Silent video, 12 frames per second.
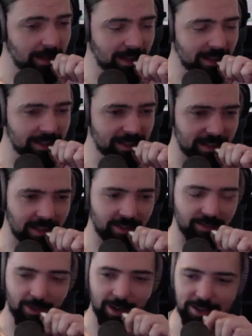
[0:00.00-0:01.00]
that's a tough
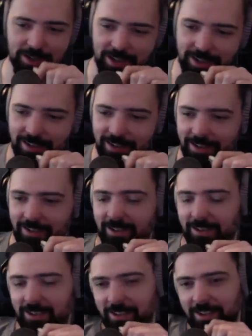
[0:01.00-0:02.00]
question.
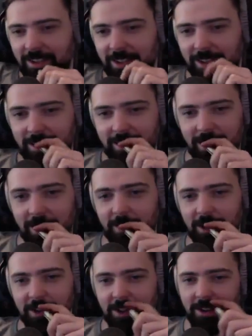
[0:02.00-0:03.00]
I'm
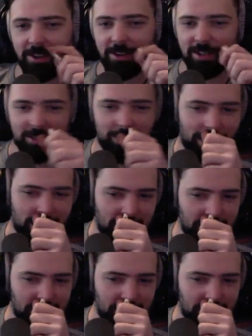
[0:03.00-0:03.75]
not good on the spot.